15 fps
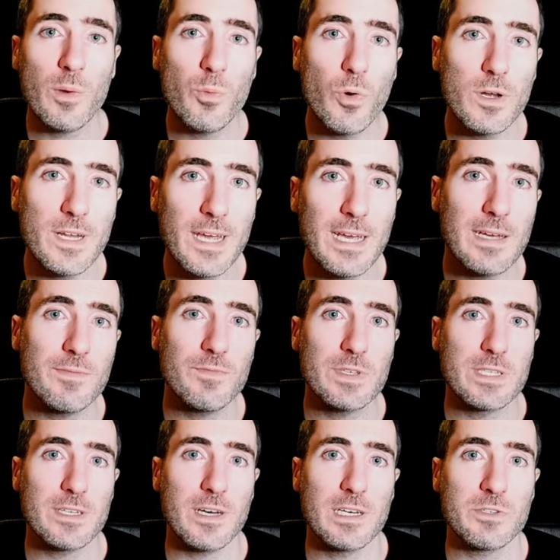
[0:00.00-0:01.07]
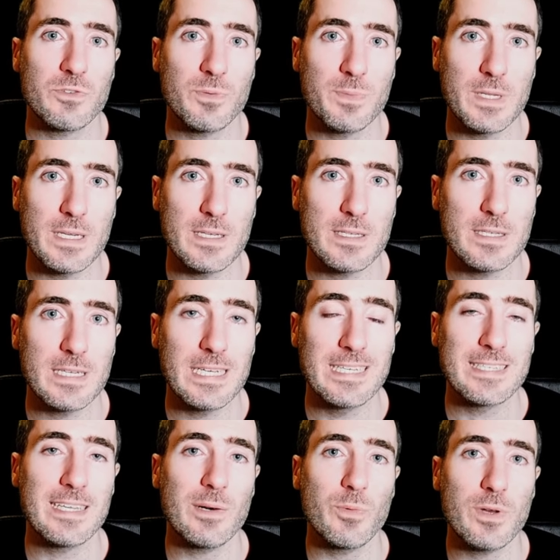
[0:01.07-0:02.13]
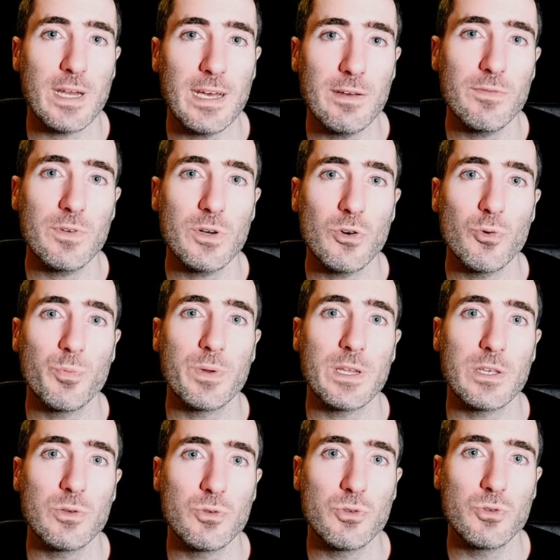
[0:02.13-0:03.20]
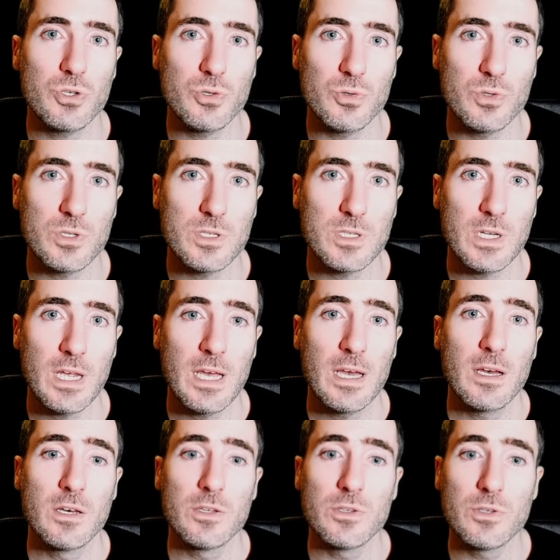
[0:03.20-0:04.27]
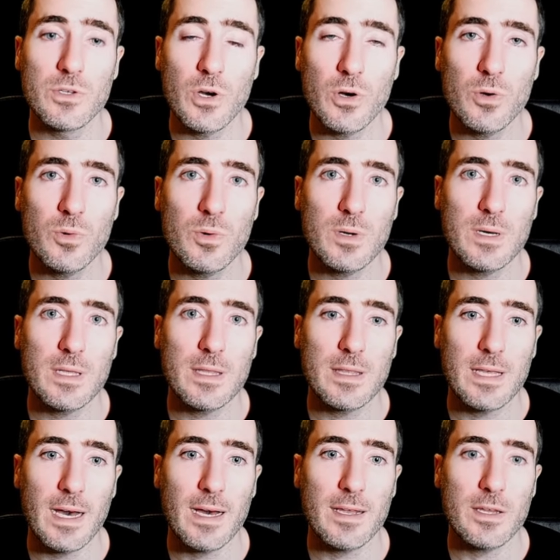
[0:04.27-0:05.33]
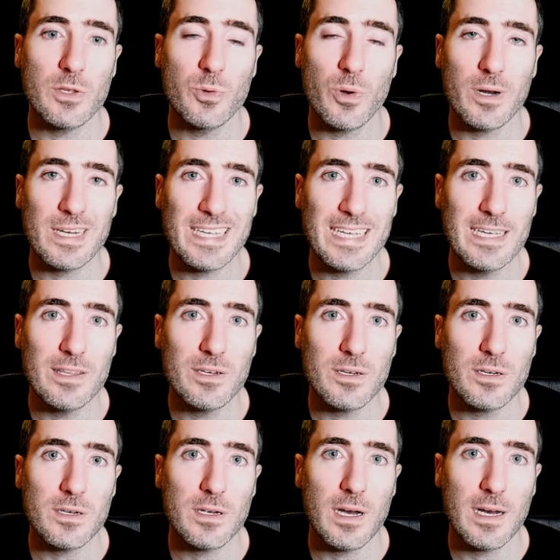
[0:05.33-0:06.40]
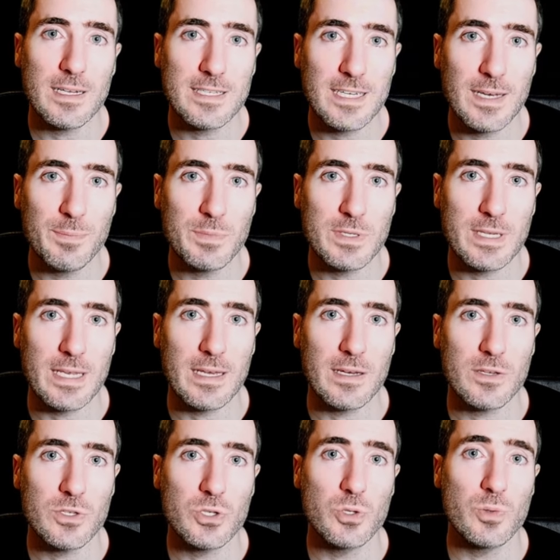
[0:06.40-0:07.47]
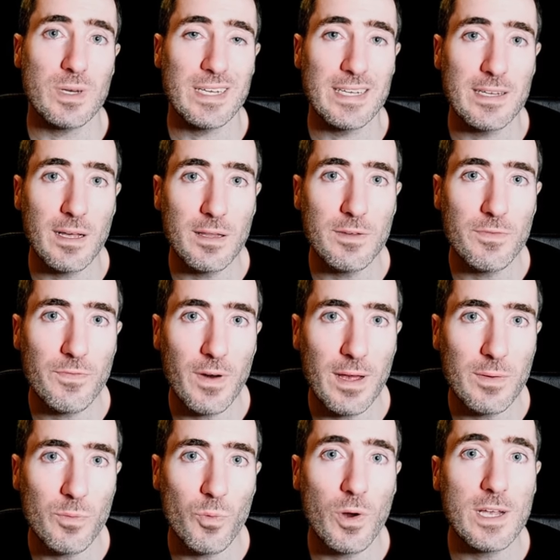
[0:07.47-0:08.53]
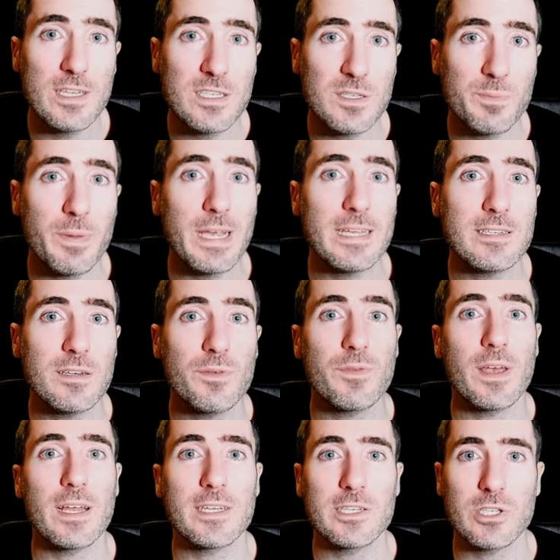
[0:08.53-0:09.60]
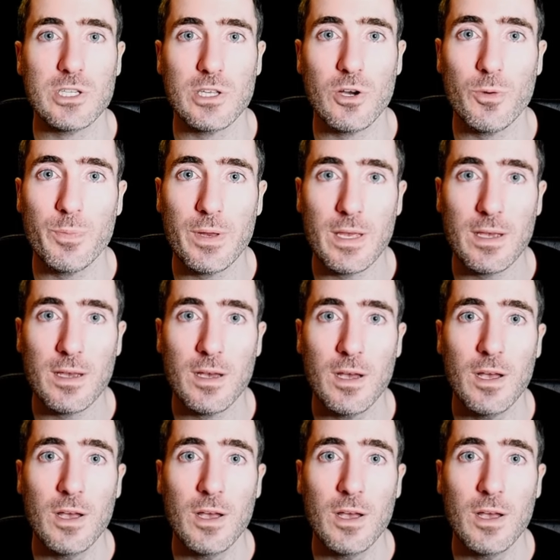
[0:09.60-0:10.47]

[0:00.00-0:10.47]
want to emphasize from this is that whatever opening you choose, know that you are either attempting to nullify white's space advantage in the opening,